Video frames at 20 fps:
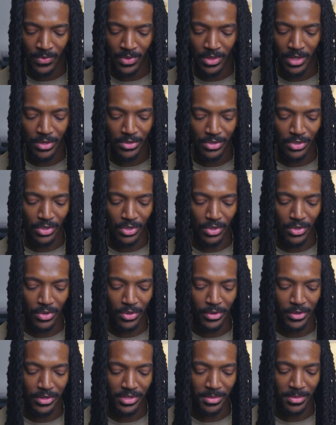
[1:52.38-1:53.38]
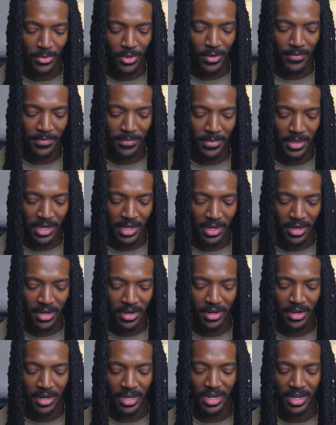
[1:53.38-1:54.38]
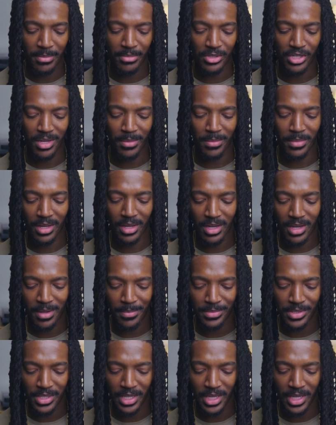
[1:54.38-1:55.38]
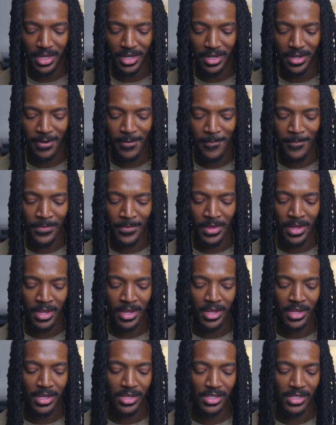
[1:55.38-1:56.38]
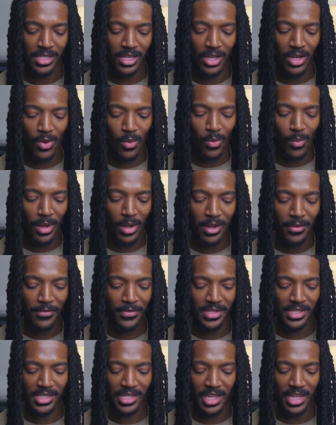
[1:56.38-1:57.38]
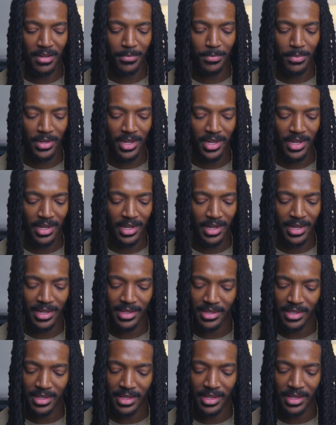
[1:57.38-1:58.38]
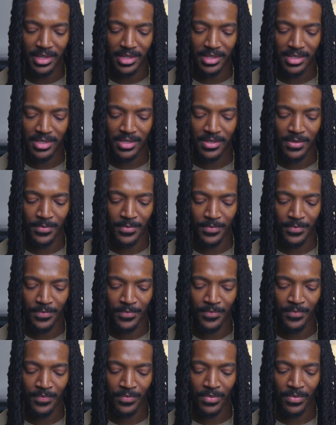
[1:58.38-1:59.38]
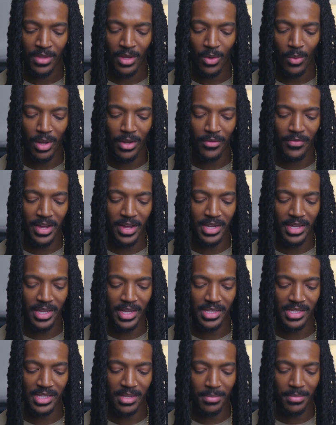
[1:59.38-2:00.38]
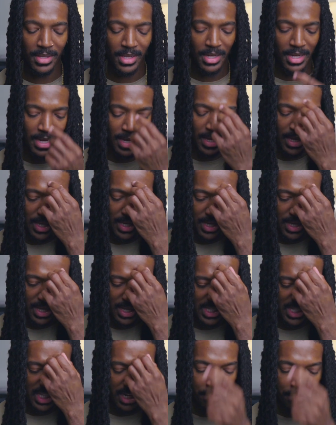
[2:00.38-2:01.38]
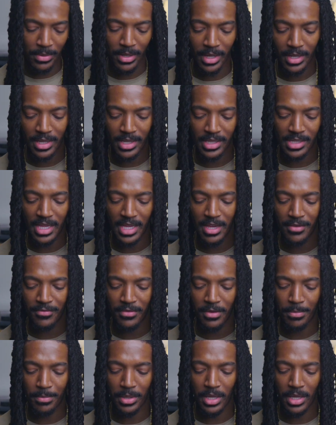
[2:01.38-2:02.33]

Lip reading: those two chords. I'm going from here and I'm jumping up to here. So what if instead of playing it like this, what if I did something like, instead of playing this F up